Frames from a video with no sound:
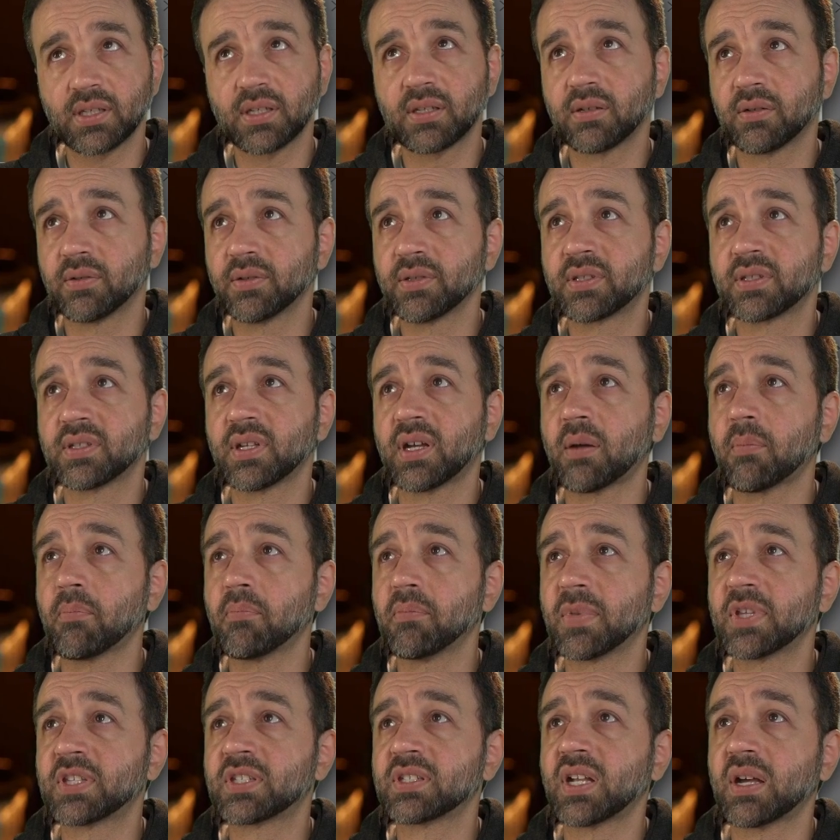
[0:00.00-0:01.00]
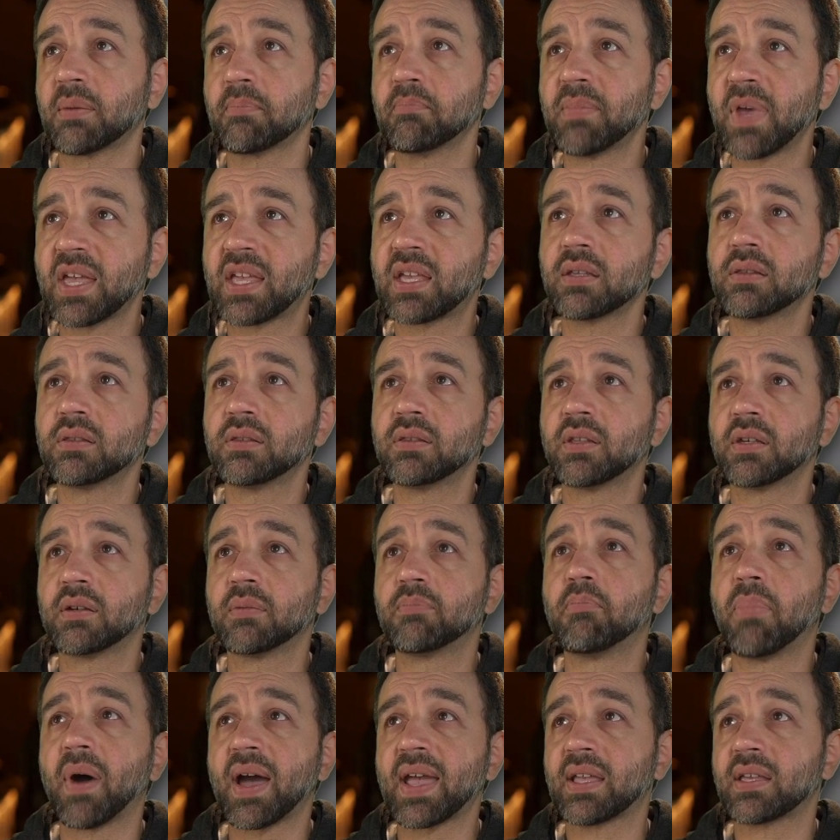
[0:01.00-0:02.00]
you know it's not it's not making the
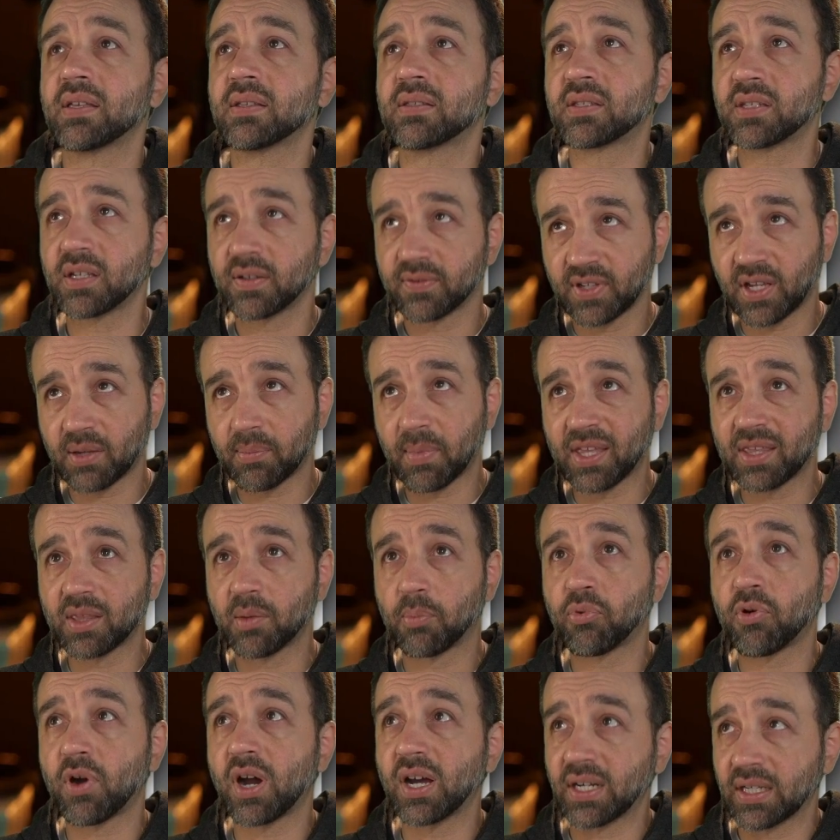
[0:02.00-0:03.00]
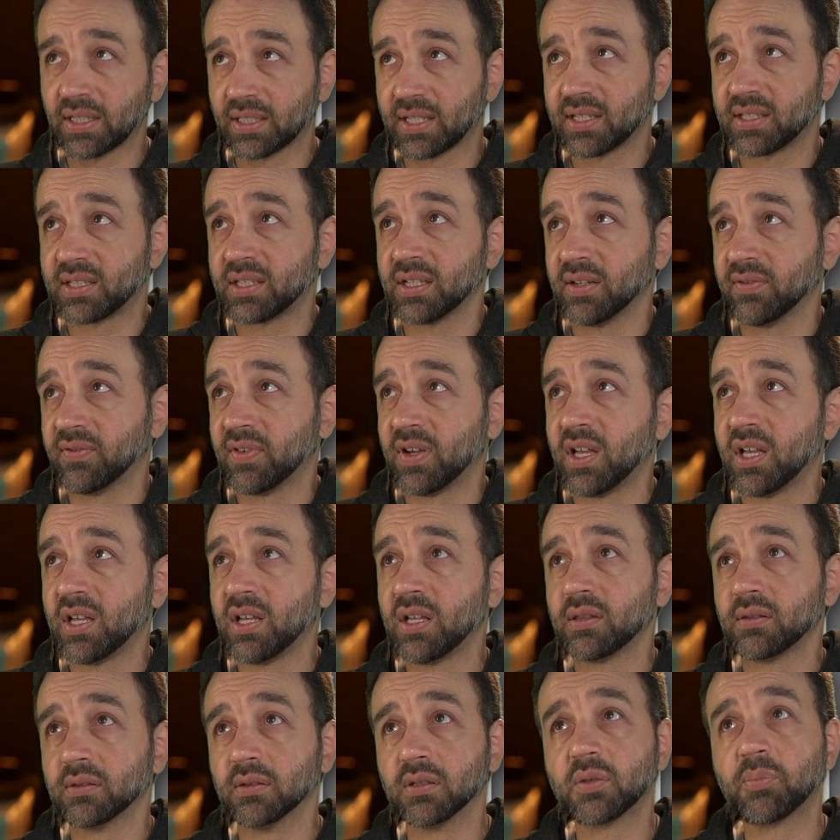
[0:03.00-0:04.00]
bike itself, not making the product itself
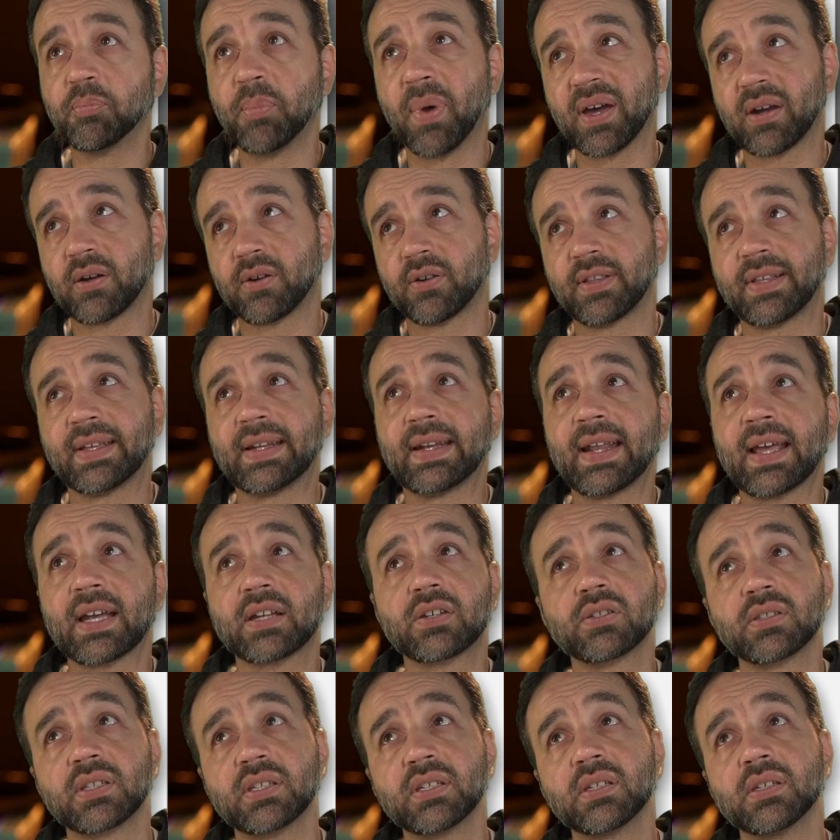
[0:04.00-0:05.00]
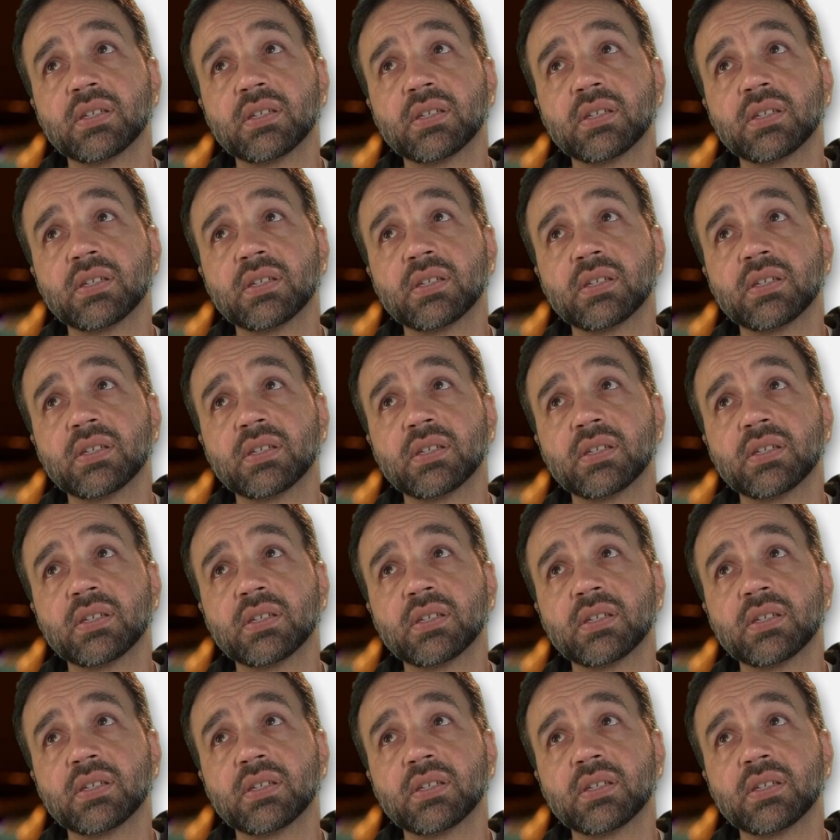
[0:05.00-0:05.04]
look better than it actually